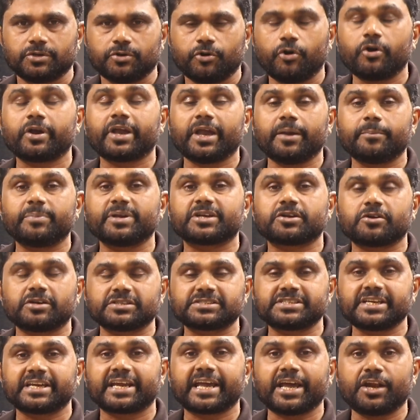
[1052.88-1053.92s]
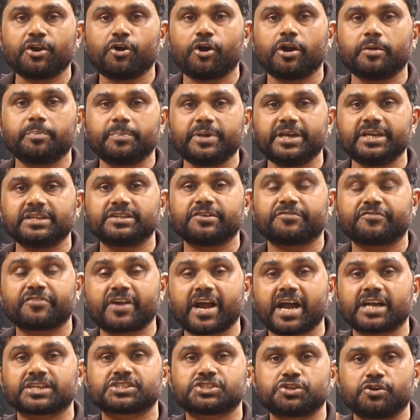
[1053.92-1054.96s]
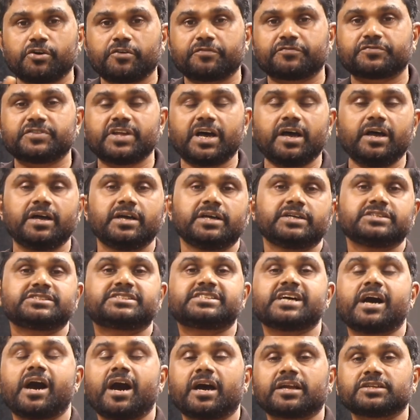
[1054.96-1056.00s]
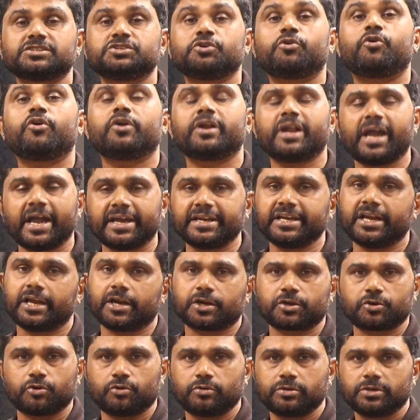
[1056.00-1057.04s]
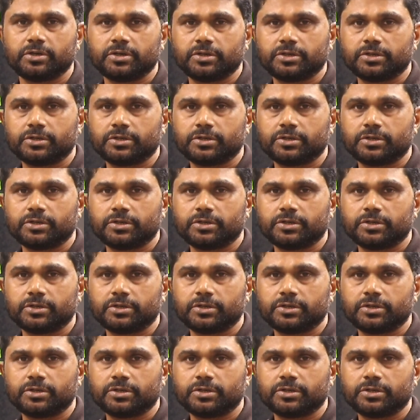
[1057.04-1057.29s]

Okay, because it cannot be the fraction of the charge on an electron.